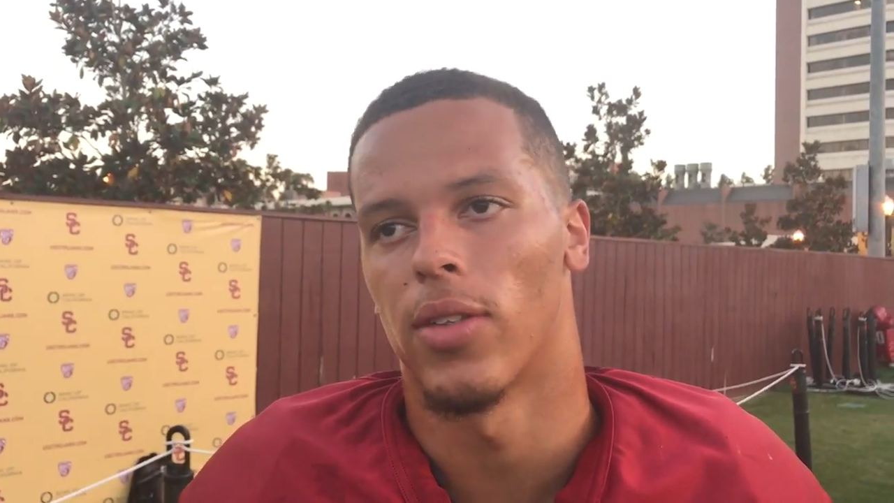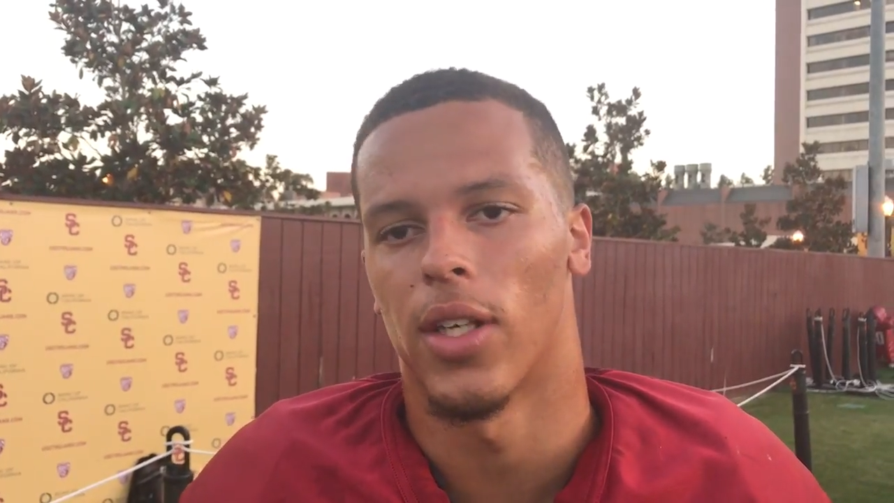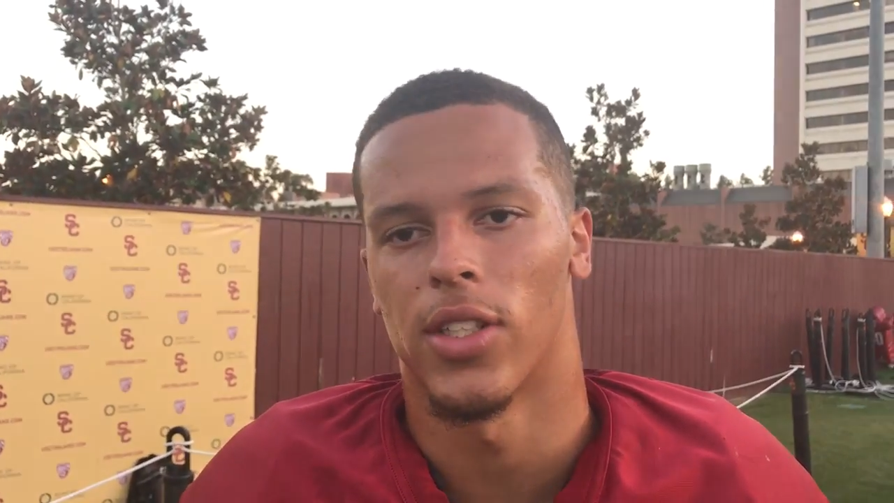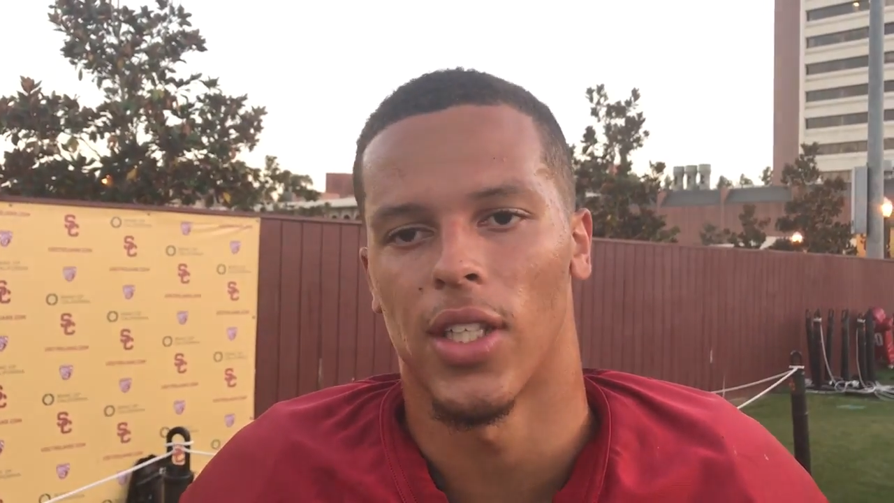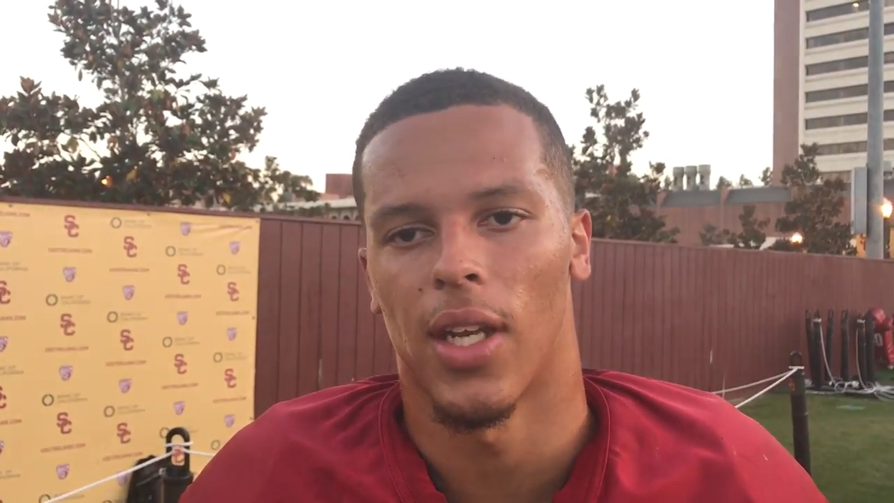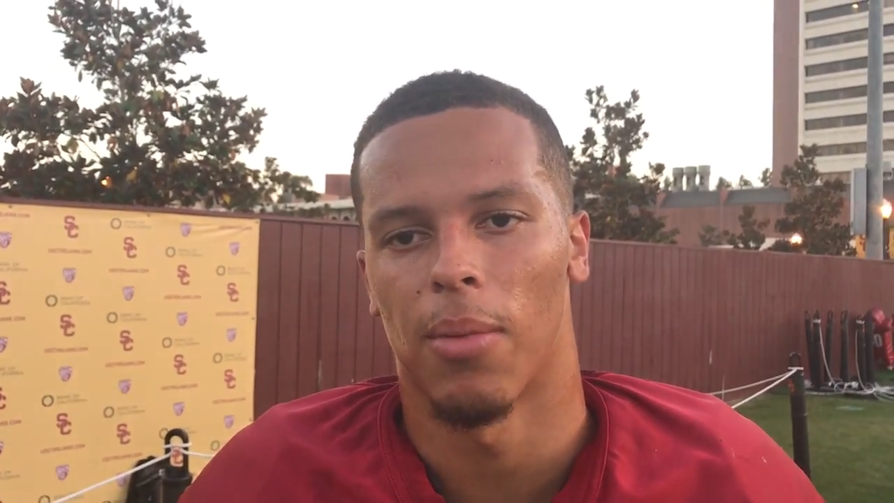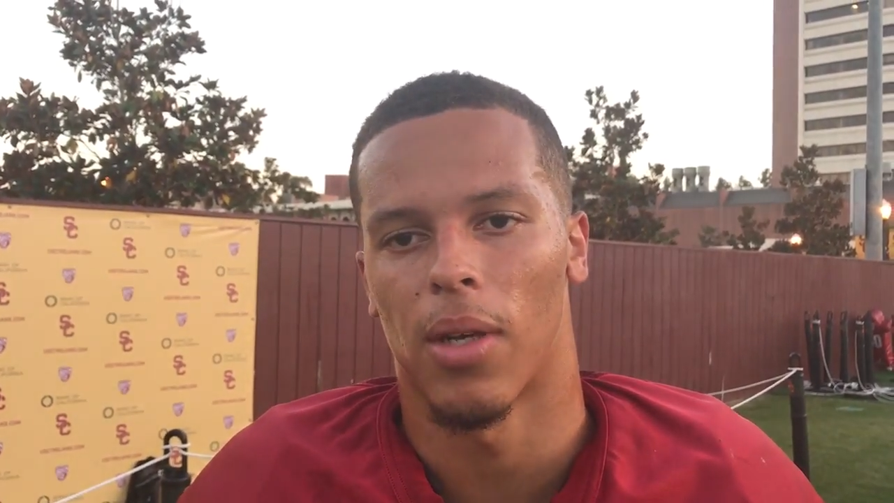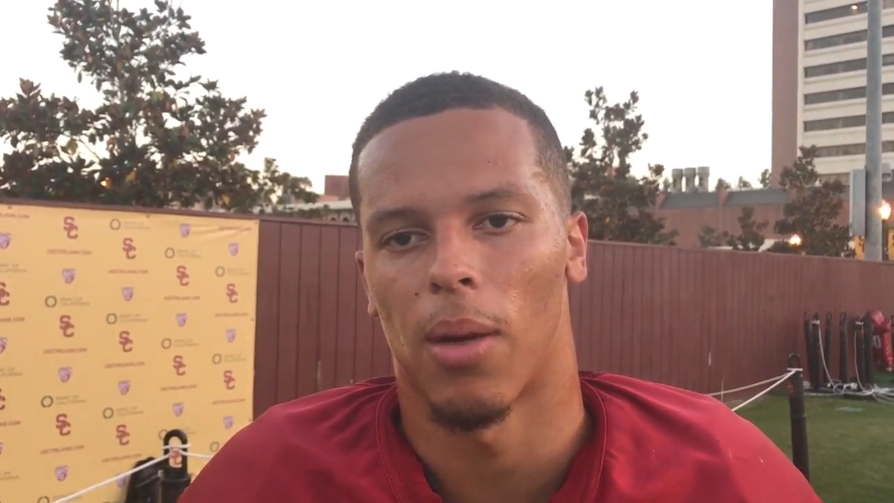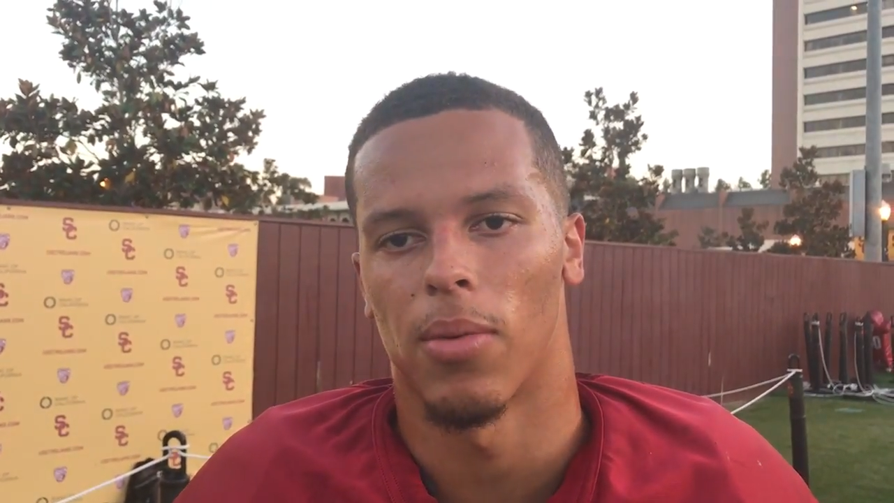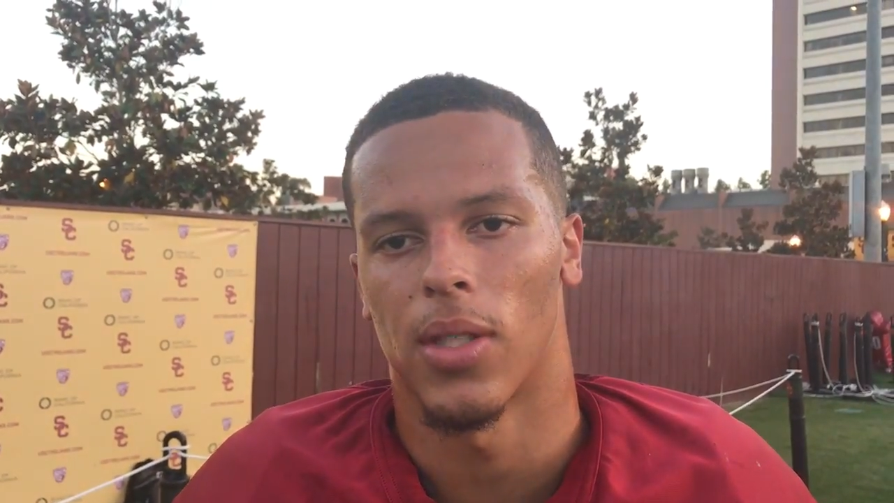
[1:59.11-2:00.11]
out there, seen him
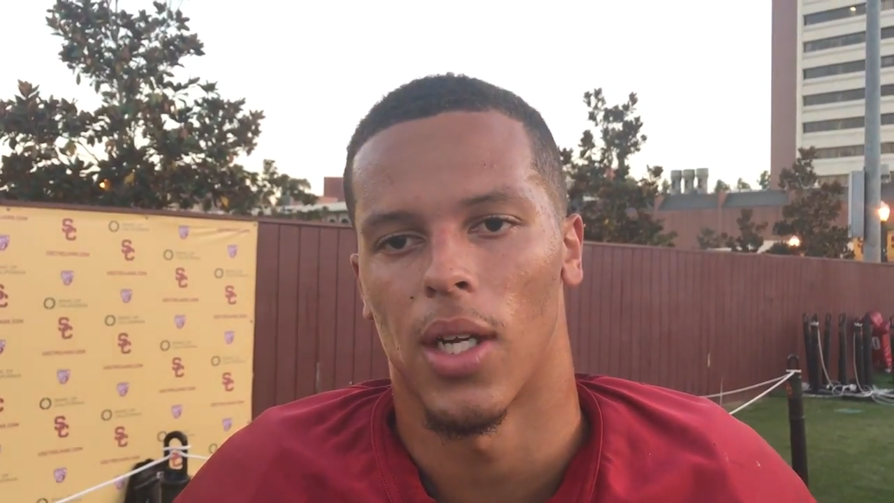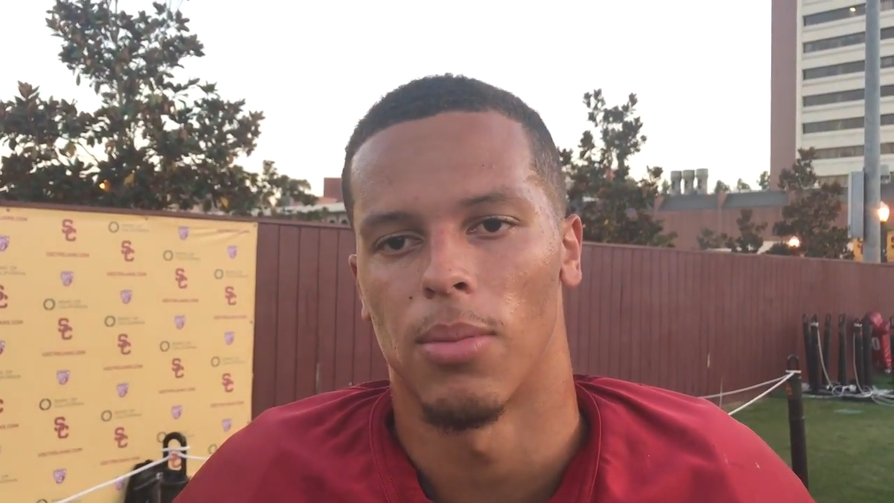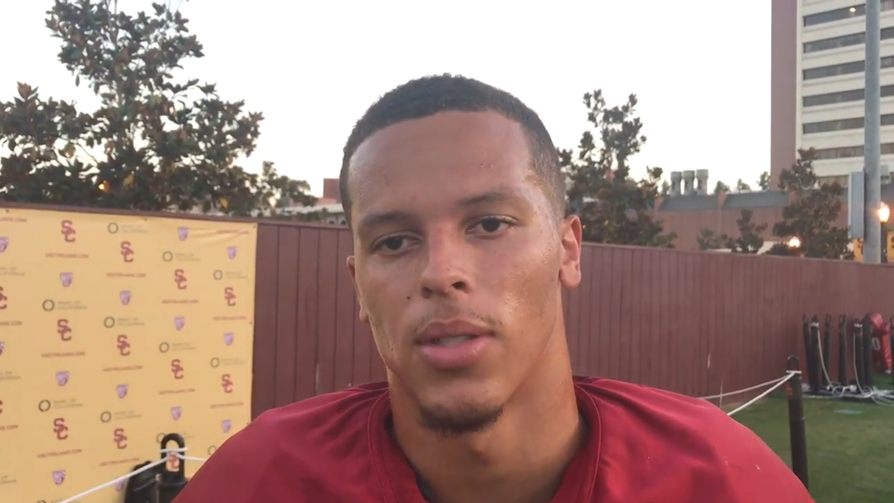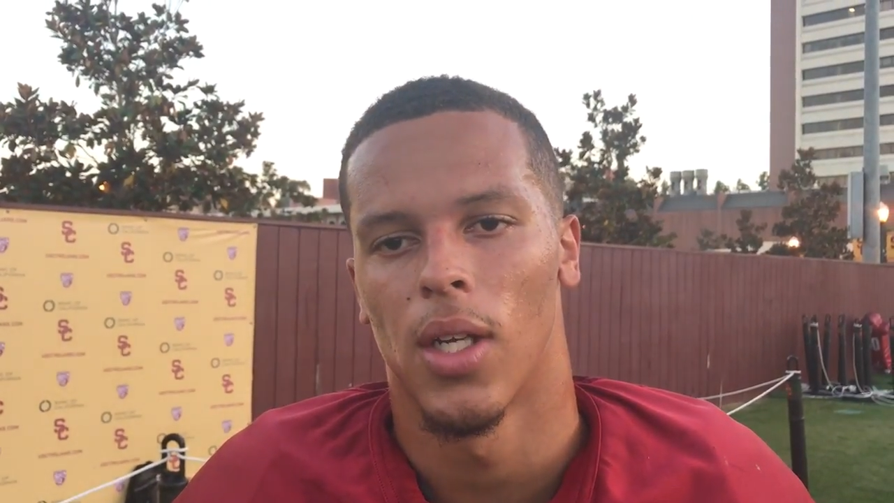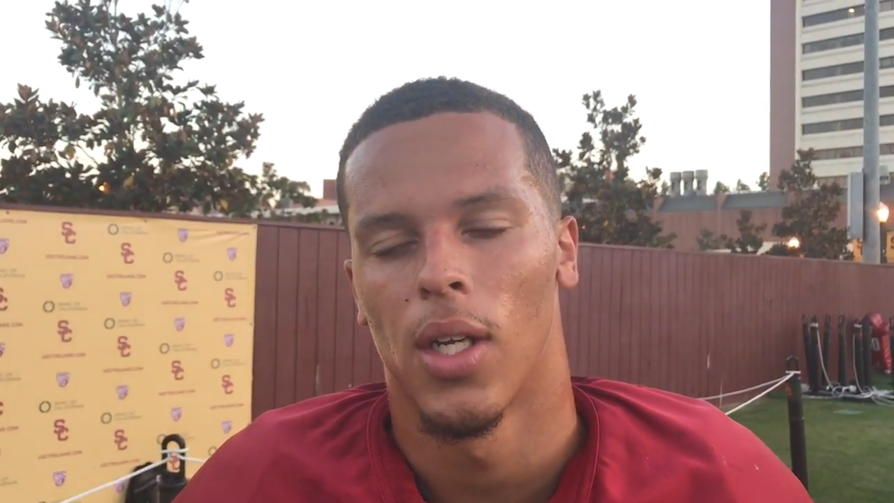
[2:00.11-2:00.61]
a couple of times.